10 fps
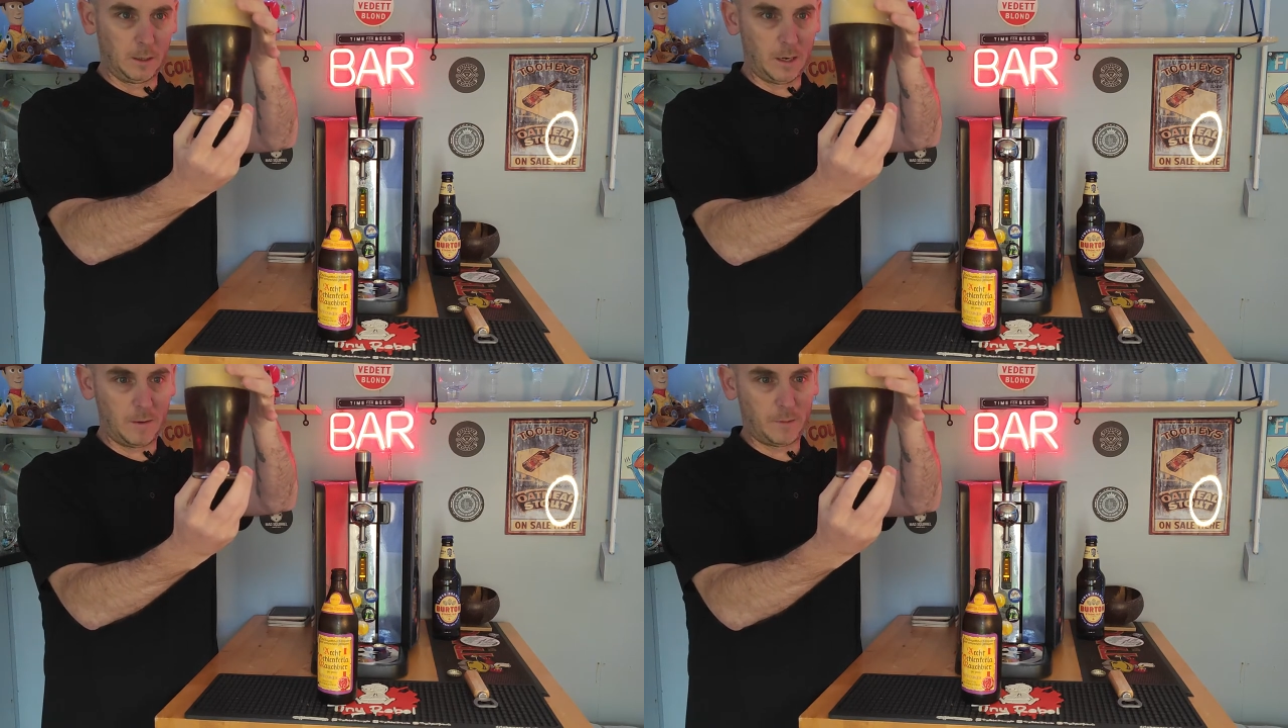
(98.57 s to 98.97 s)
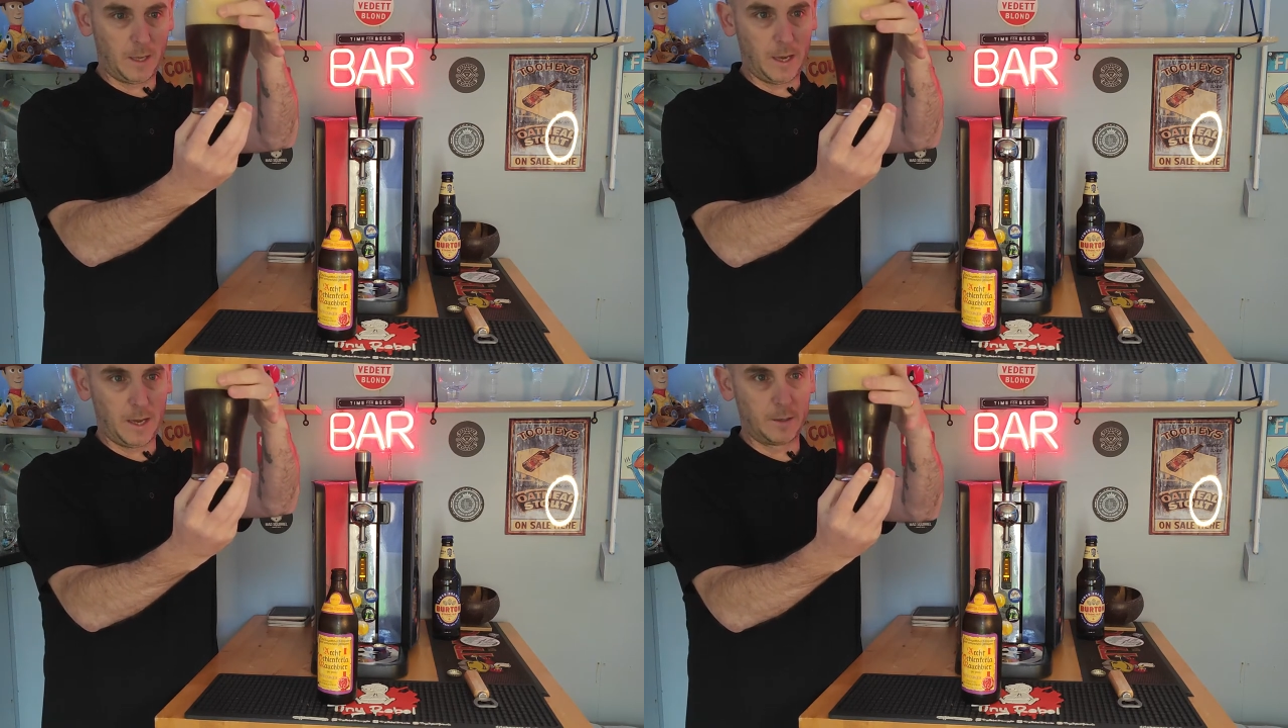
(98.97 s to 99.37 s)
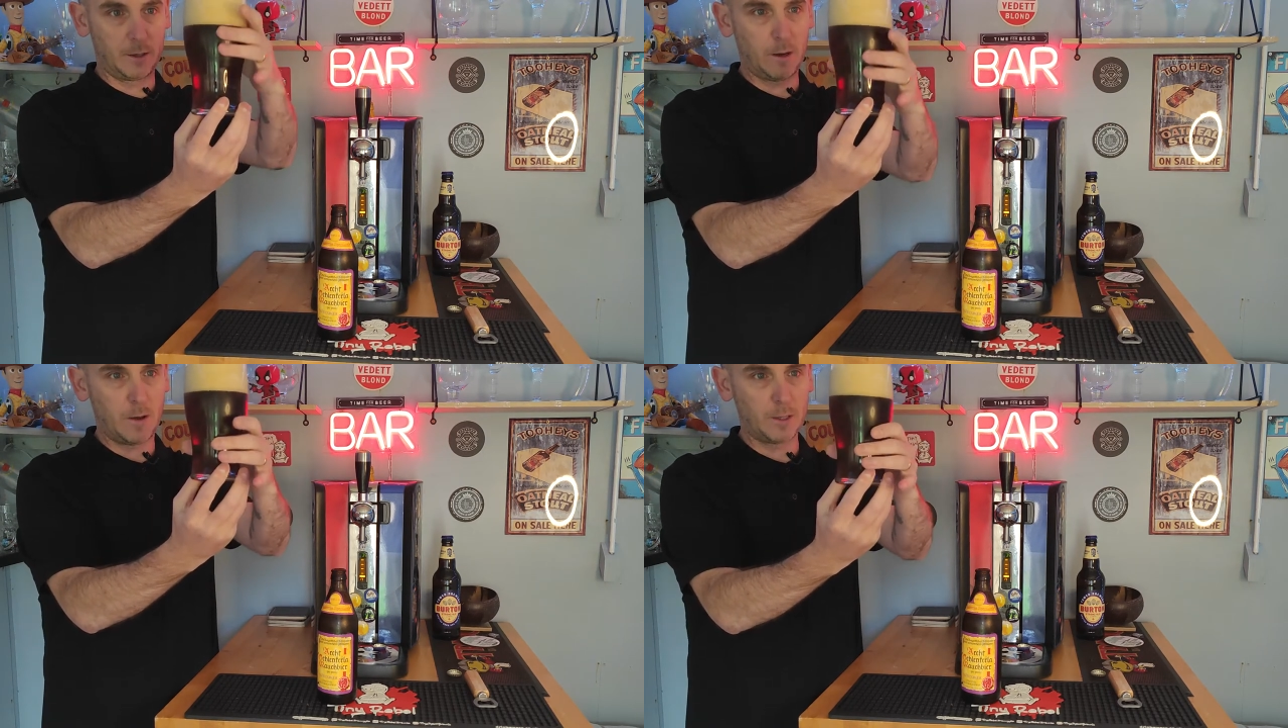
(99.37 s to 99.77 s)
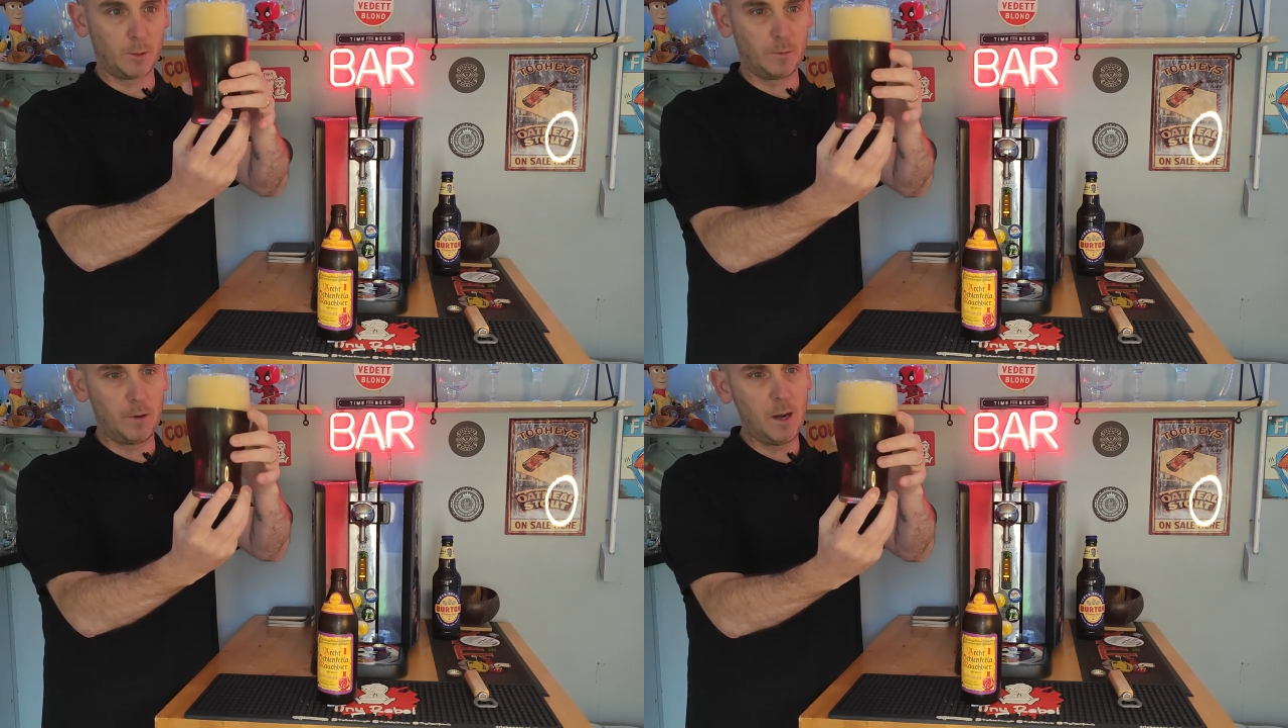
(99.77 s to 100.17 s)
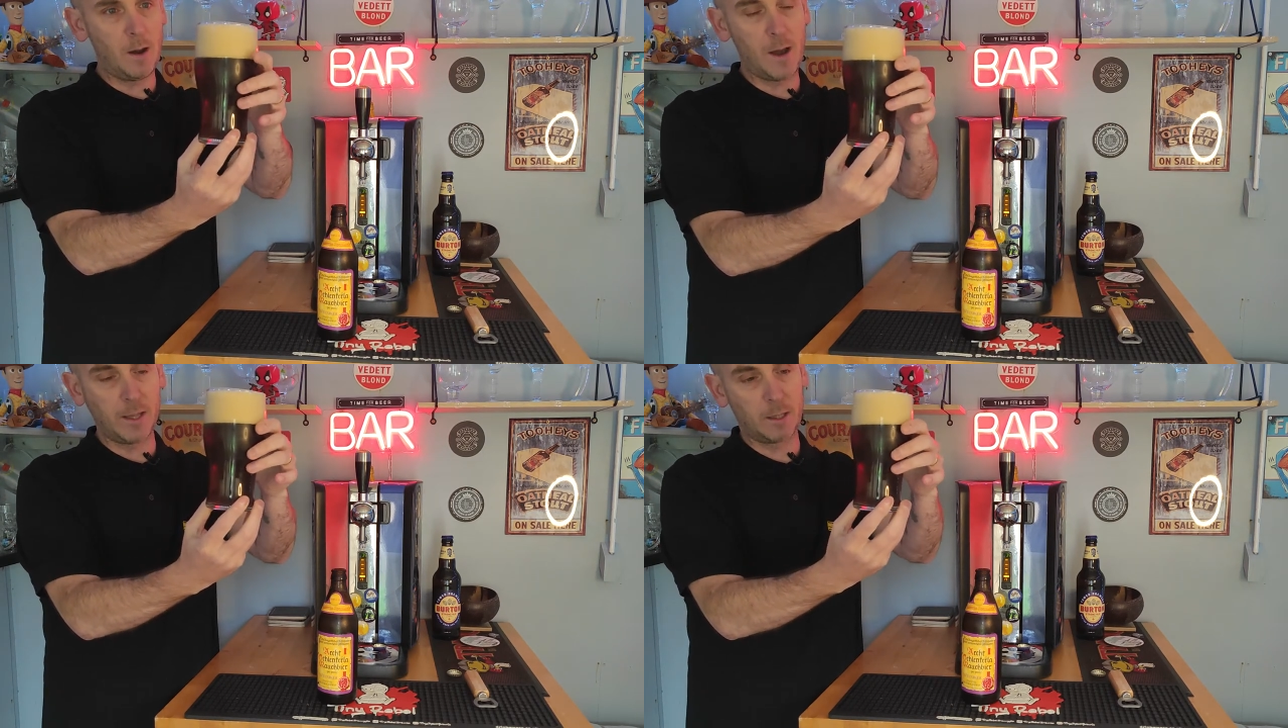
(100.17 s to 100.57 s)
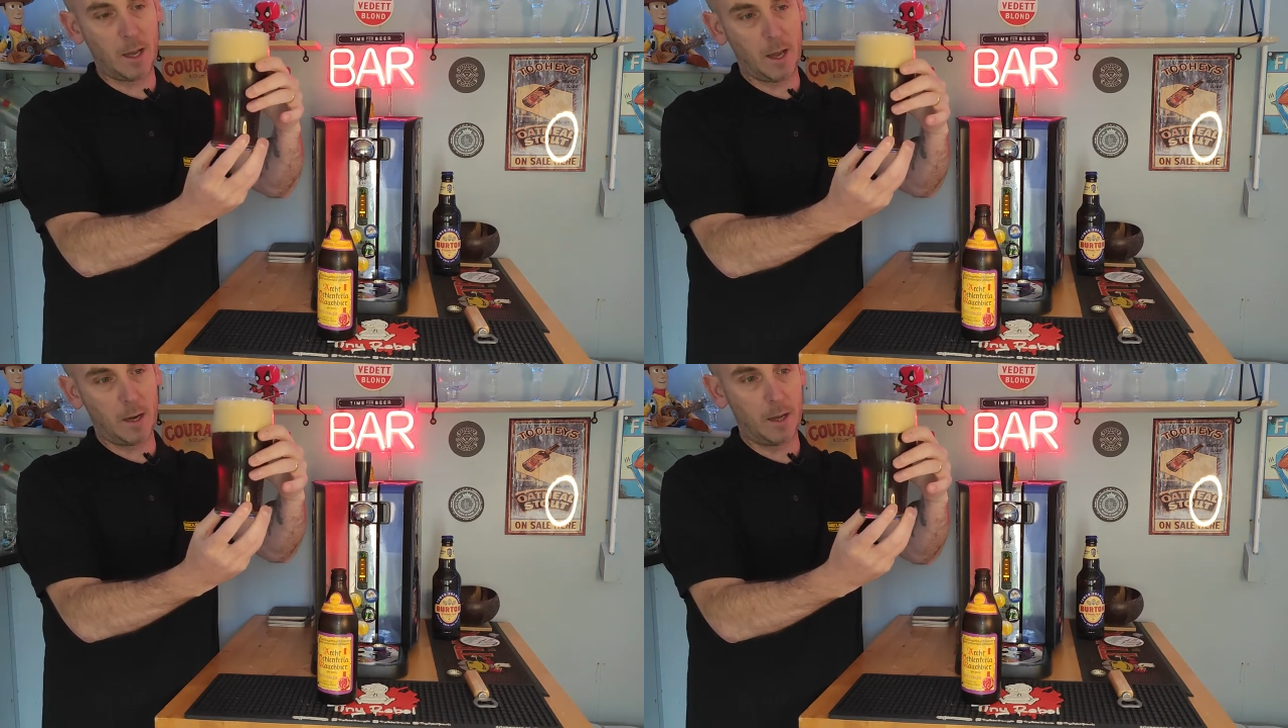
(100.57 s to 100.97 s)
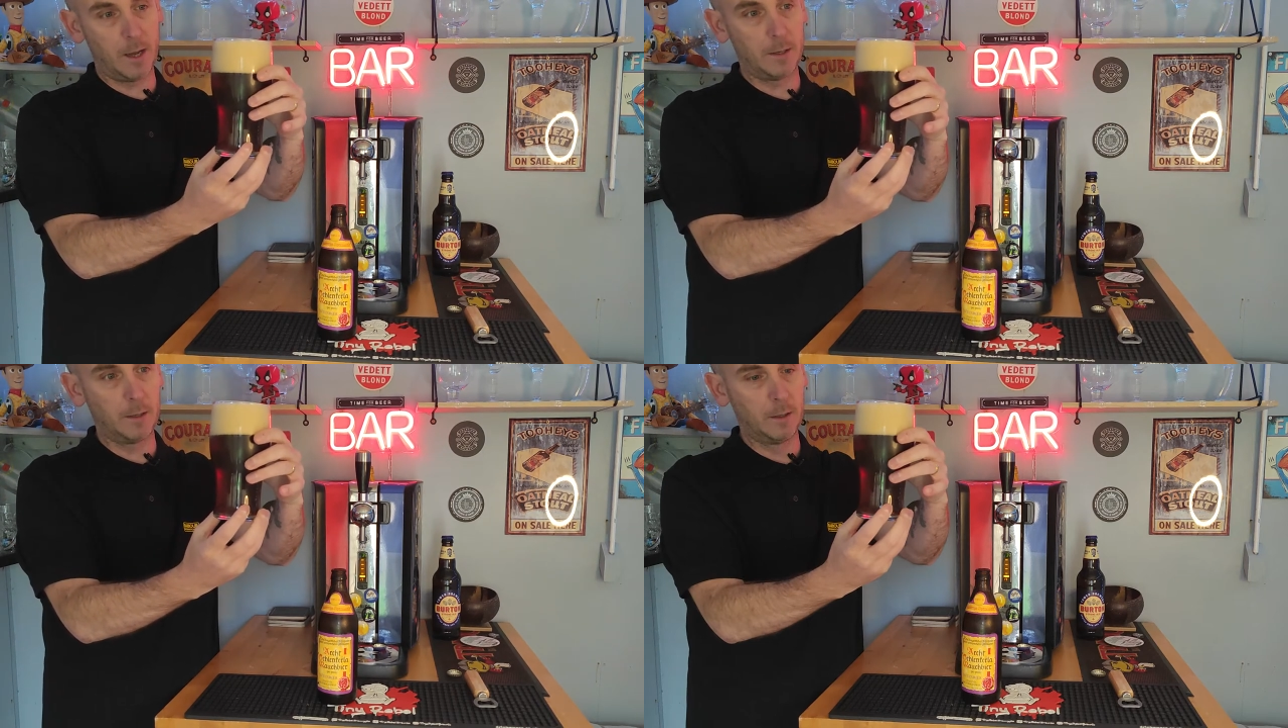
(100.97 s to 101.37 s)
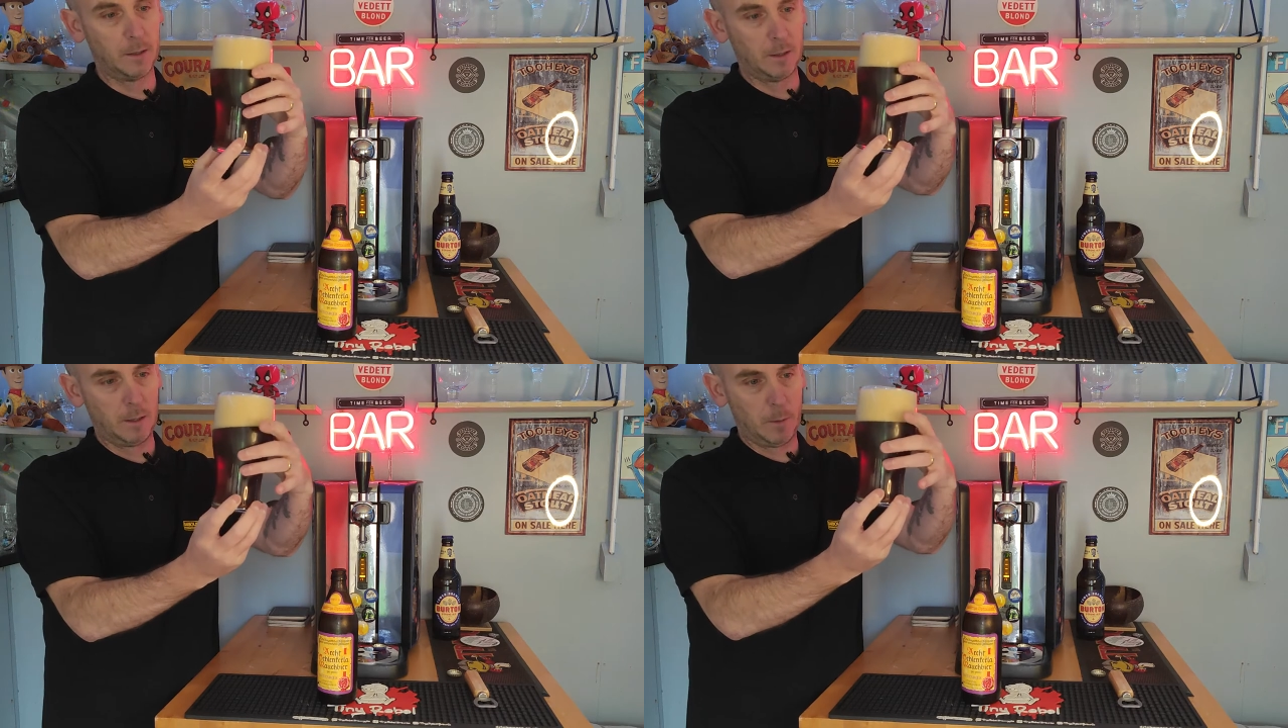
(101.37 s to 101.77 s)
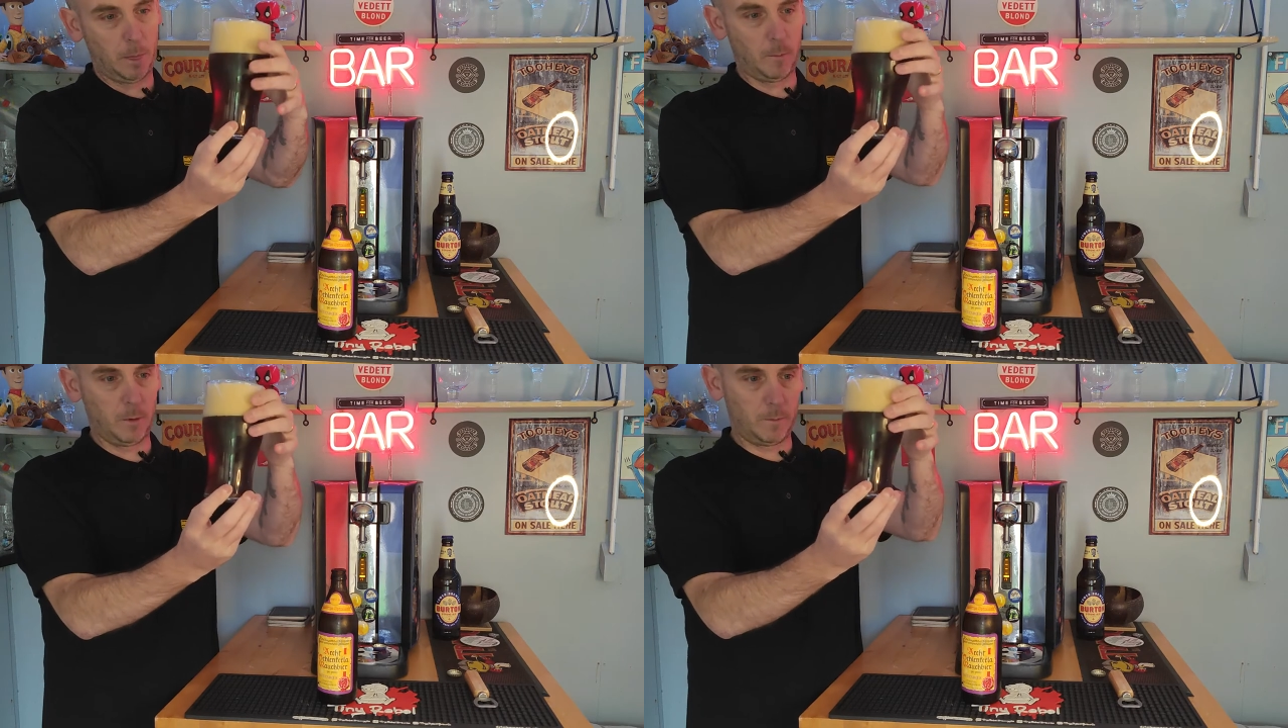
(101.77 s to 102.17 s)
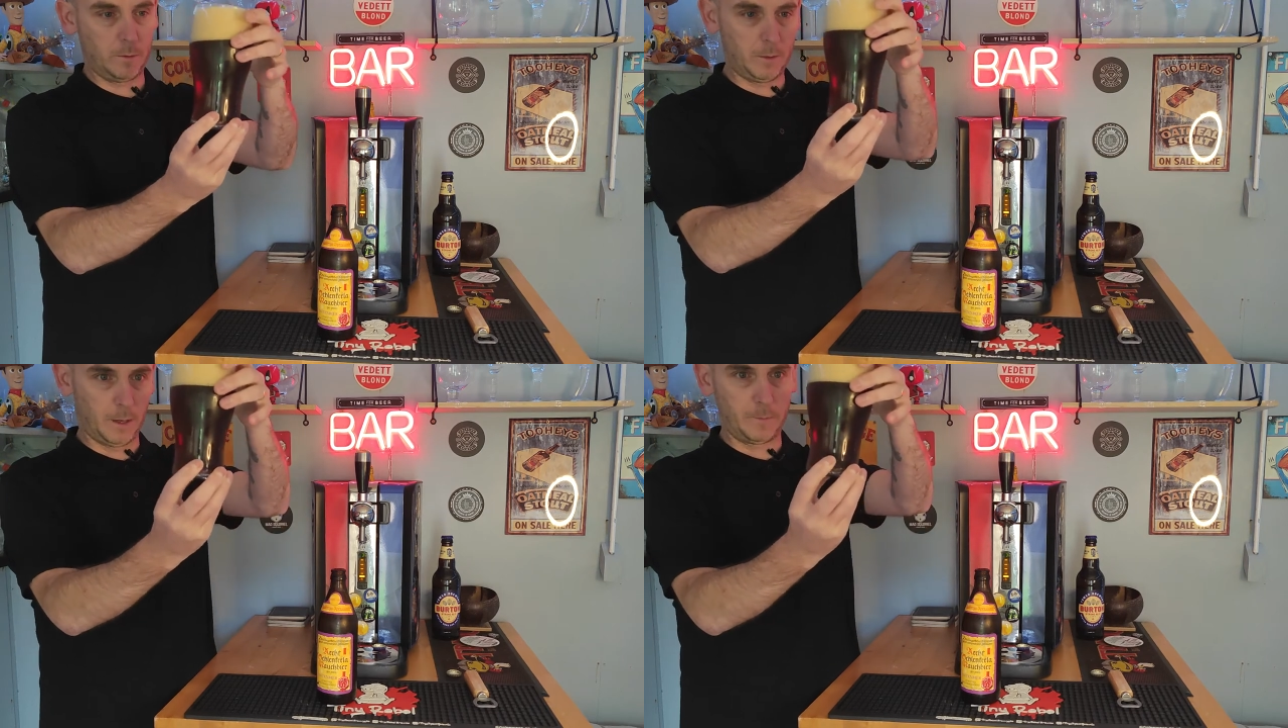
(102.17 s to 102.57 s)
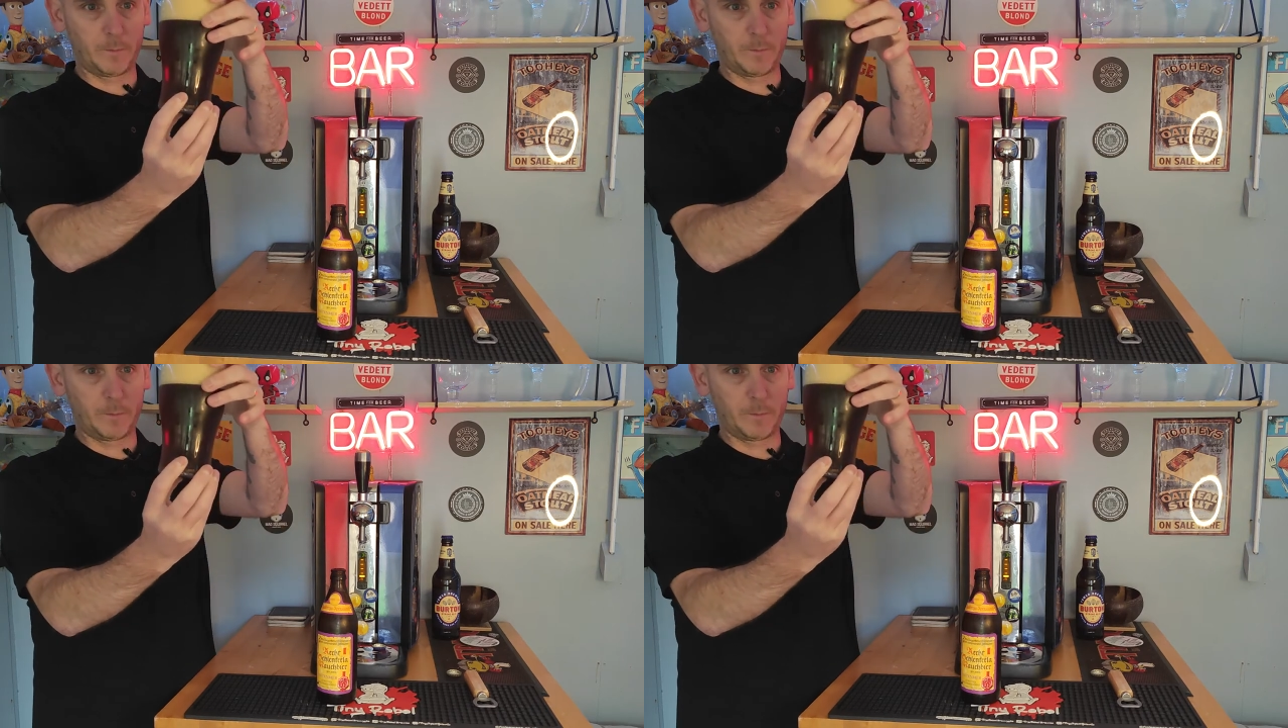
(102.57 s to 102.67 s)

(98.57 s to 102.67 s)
Lovely head. Nice sort of light tan head. But boy,